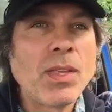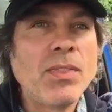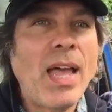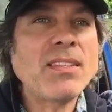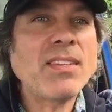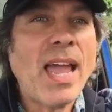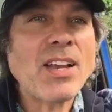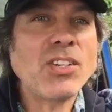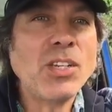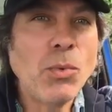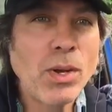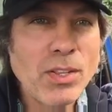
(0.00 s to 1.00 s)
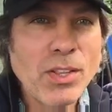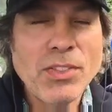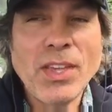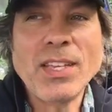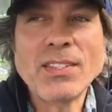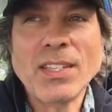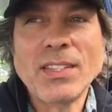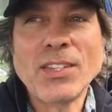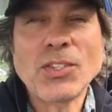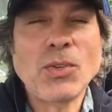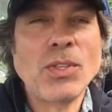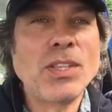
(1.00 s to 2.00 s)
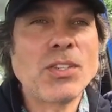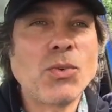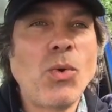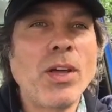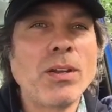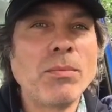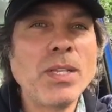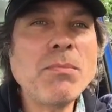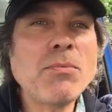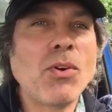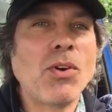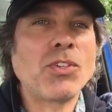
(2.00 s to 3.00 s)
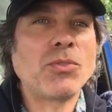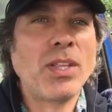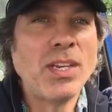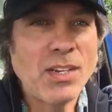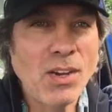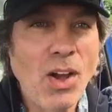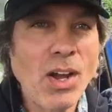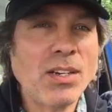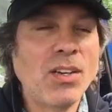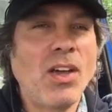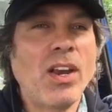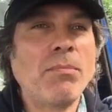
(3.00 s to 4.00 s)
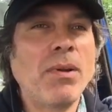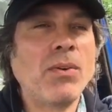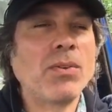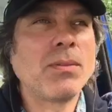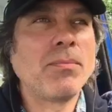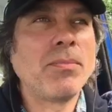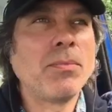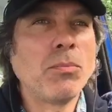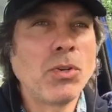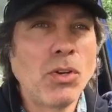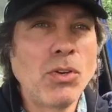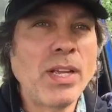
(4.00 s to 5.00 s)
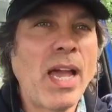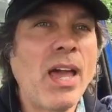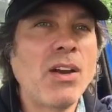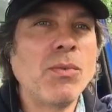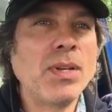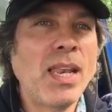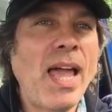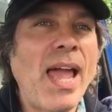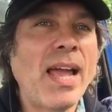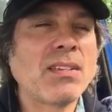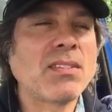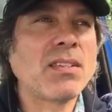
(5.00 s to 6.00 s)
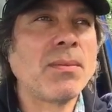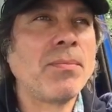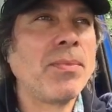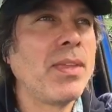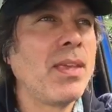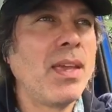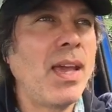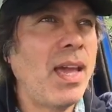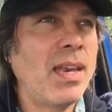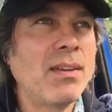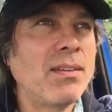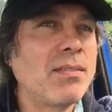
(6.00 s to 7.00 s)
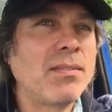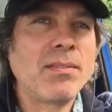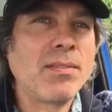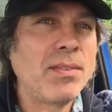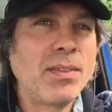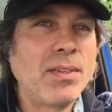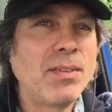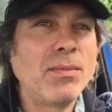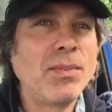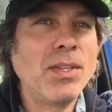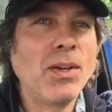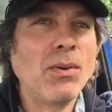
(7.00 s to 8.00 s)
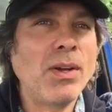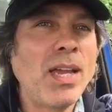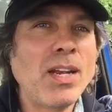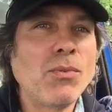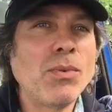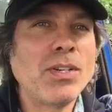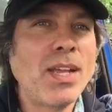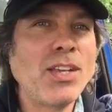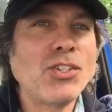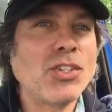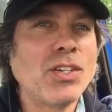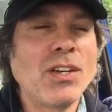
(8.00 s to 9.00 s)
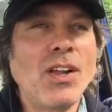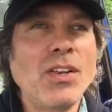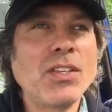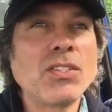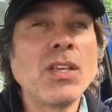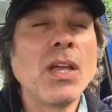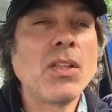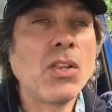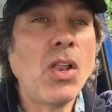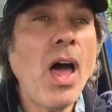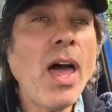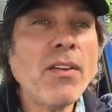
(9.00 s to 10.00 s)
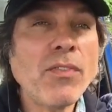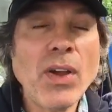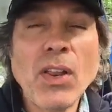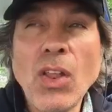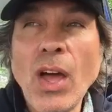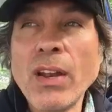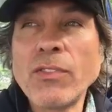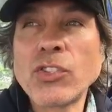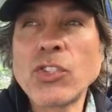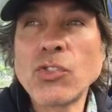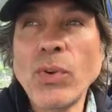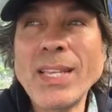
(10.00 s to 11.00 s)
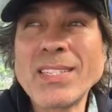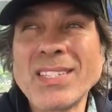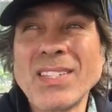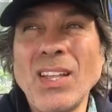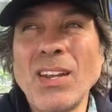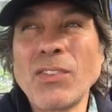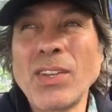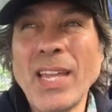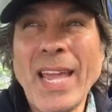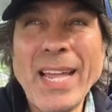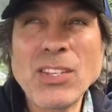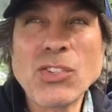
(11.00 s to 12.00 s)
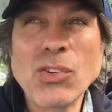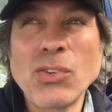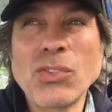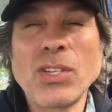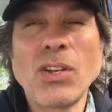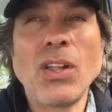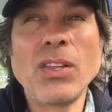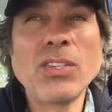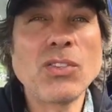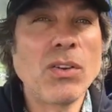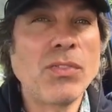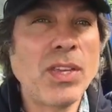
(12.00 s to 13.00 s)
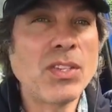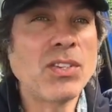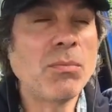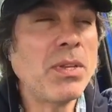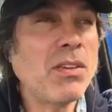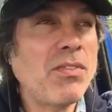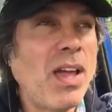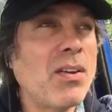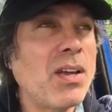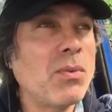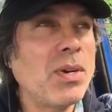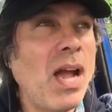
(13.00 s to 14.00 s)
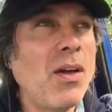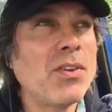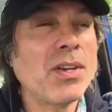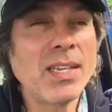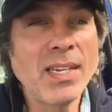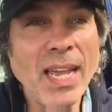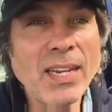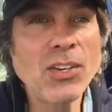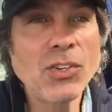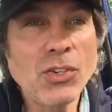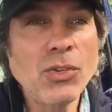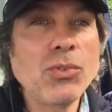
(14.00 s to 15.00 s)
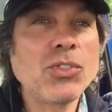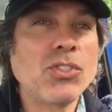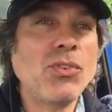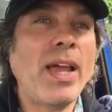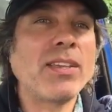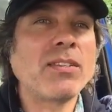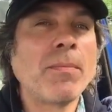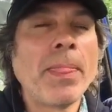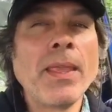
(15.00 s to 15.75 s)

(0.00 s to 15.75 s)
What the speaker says: that's actually one of the things that in this Quantum Leap course that he talked a lot about, but learning how to relax, and anal retention and all these, a lot of stresses, a lot of cancers and all these sort of things, they're being found out now. They're connected to stress,